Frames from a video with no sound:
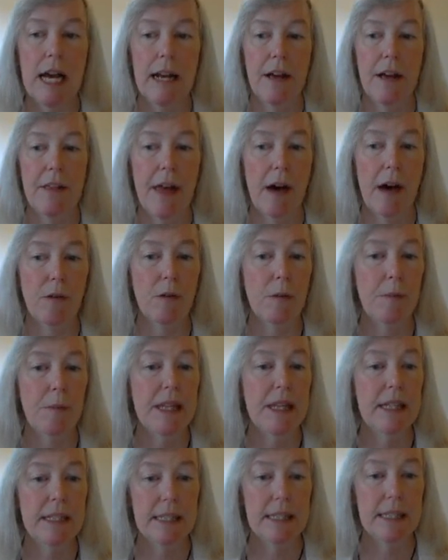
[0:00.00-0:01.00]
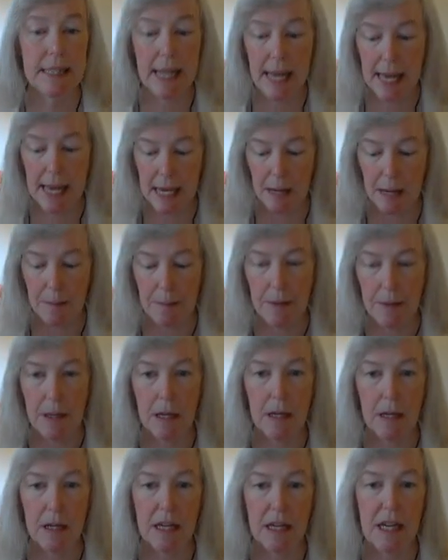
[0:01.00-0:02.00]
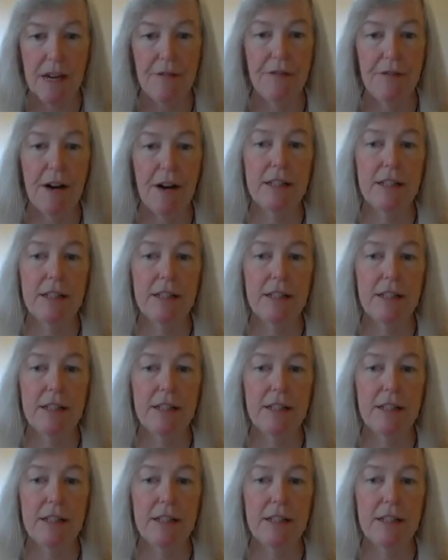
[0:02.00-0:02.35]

Now that would be the same if